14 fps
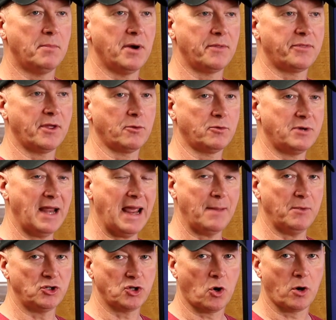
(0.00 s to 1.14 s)
but they're
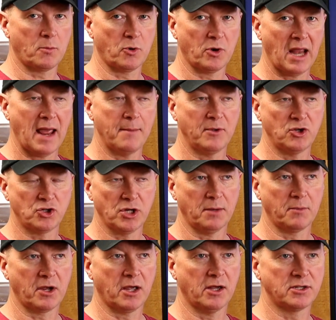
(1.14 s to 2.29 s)
armor
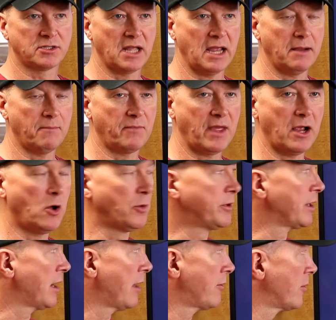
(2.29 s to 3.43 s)
damaging because they
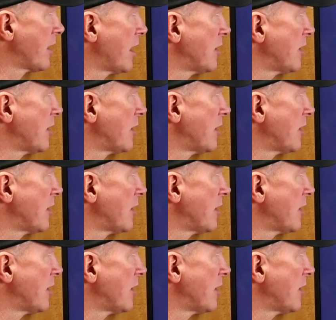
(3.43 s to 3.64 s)
hold together,